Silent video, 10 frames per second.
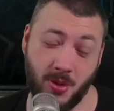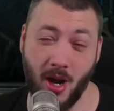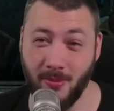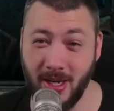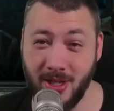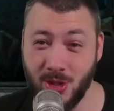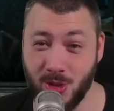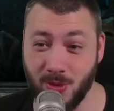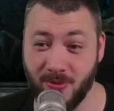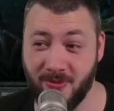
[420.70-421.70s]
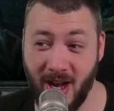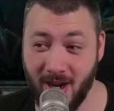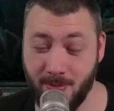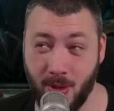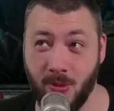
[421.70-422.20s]
combinations are
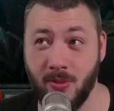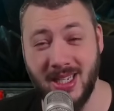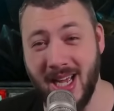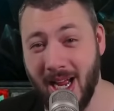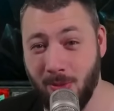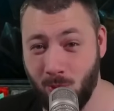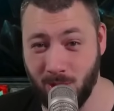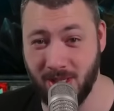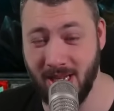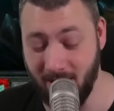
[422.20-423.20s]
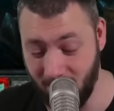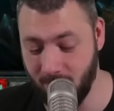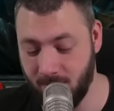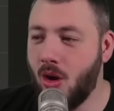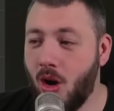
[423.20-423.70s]
viable. Time will tell.
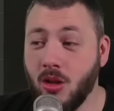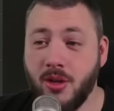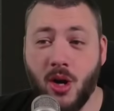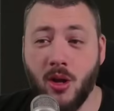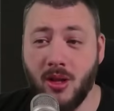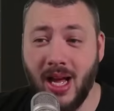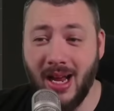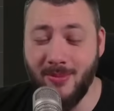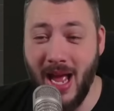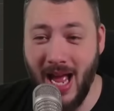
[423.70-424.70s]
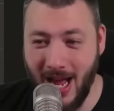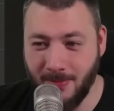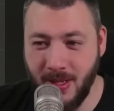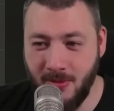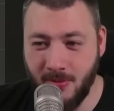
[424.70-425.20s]
All in all, I'm
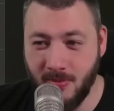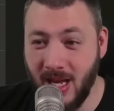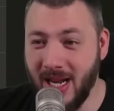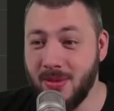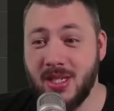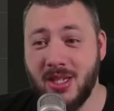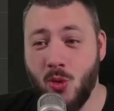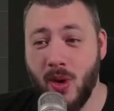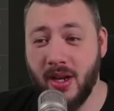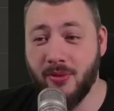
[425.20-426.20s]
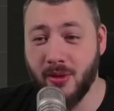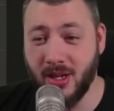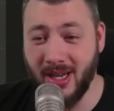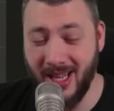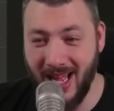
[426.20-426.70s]
happy, and I'm still waiting for the
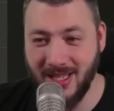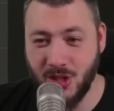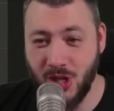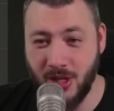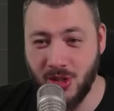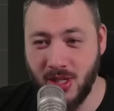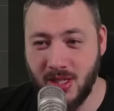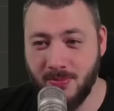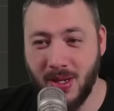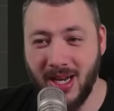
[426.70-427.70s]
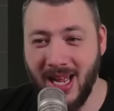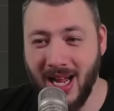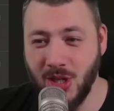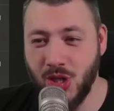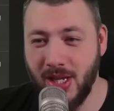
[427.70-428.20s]
class changes, but I
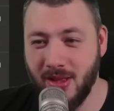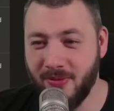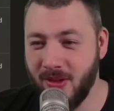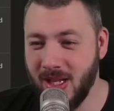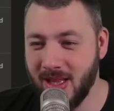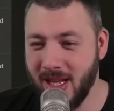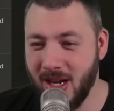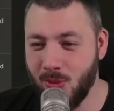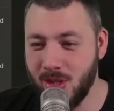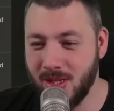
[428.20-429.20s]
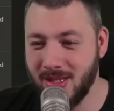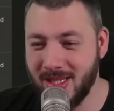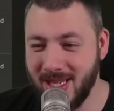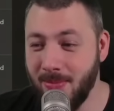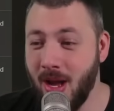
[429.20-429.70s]
can't shake the feeling that I was
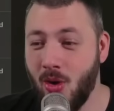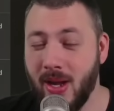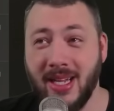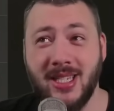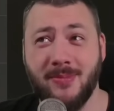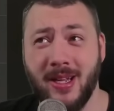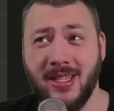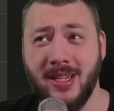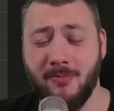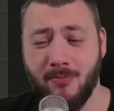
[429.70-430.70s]
somehow expecting